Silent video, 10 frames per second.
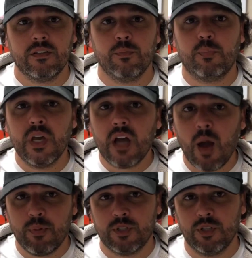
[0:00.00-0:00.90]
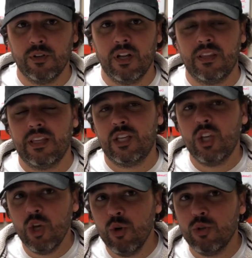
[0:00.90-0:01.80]
the big opportunity, the
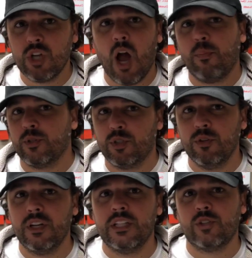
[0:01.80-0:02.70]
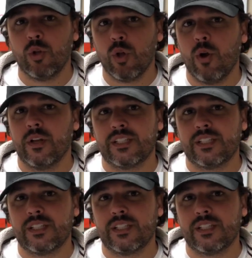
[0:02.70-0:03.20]
huge opportunity to learn.